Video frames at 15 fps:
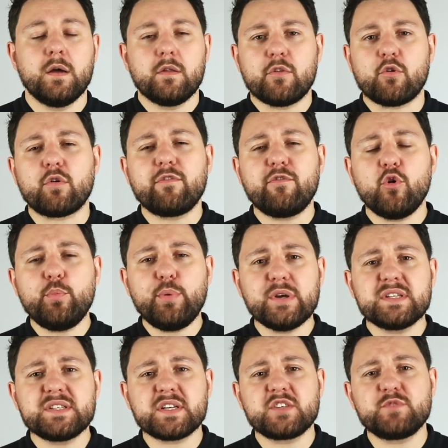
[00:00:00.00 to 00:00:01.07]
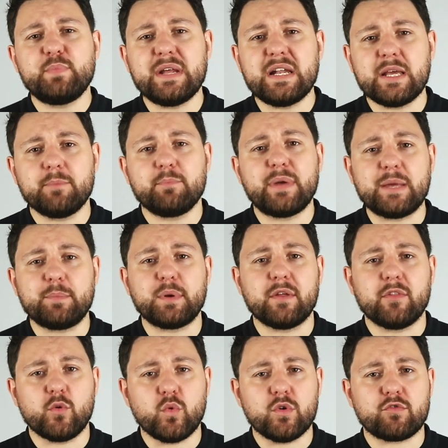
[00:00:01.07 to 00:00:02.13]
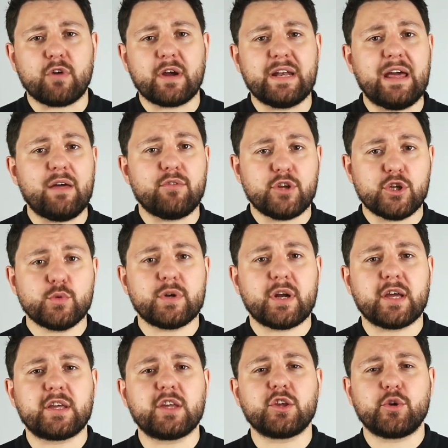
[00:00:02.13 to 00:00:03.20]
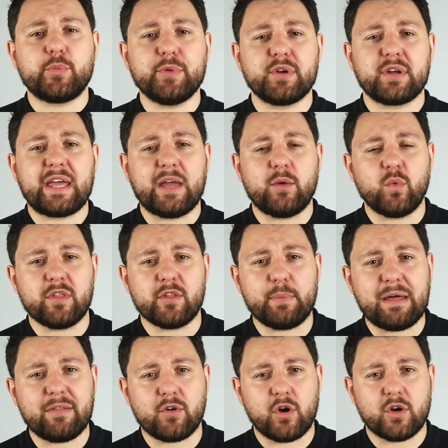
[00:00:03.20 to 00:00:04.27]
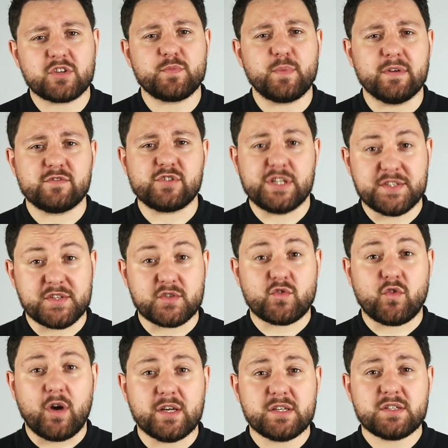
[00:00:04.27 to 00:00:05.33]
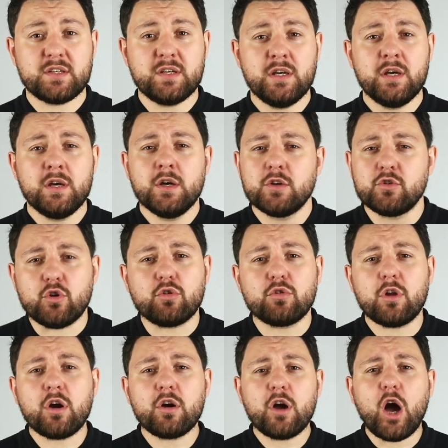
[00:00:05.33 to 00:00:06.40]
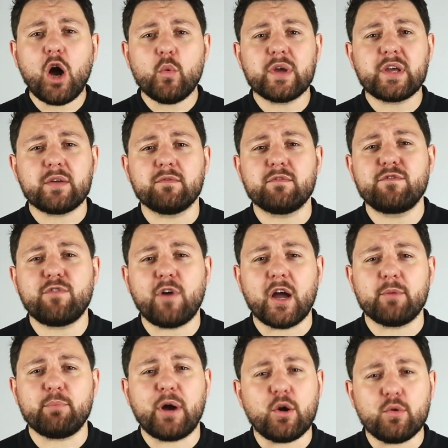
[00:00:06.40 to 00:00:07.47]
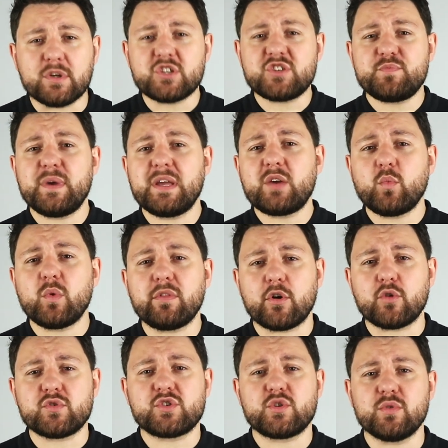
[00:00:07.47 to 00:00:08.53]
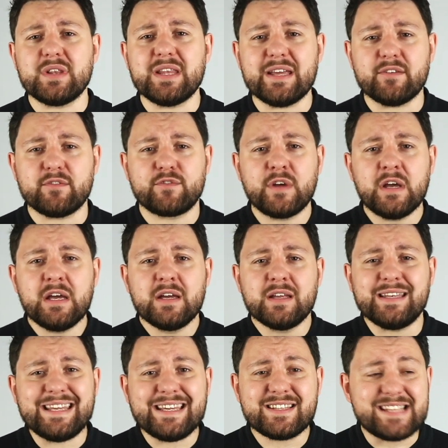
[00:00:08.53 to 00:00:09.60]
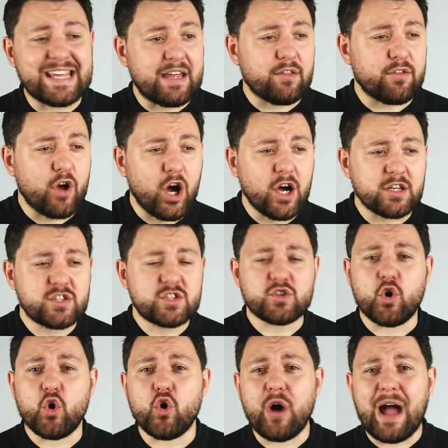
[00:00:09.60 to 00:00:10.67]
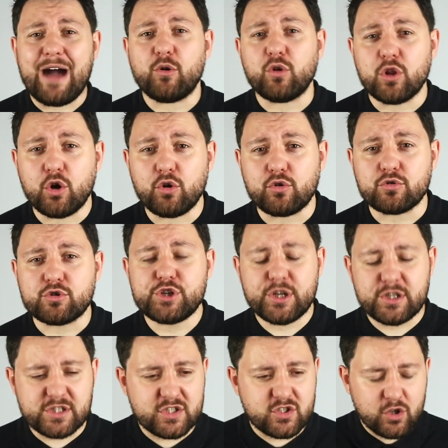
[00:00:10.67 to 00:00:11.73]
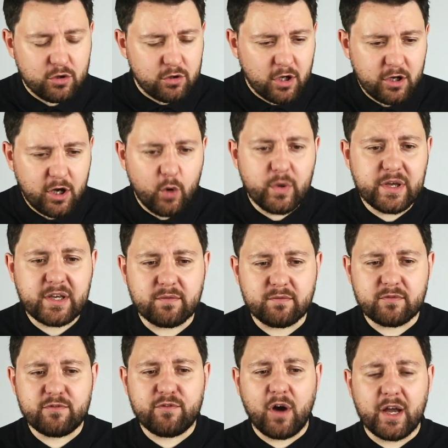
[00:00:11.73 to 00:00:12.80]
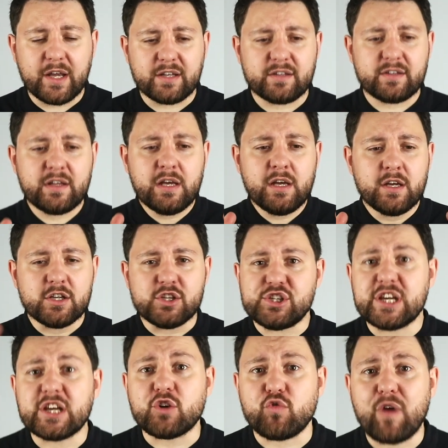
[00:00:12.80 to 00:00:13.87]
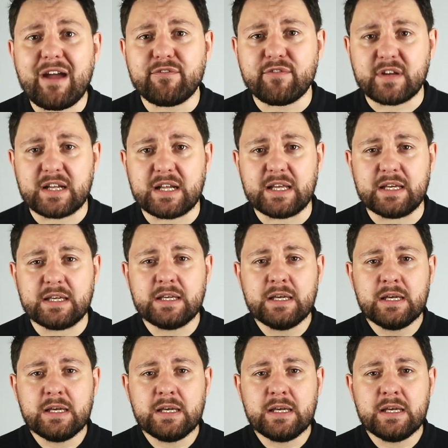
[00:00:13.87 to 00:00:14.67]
There are 4.6 billion people in the world right now that you and I can communicate with about the gospel of Jesus Christ. No longer are we confined by only speaking with those who live near to either us or our local churches. No longer are we confined geographically.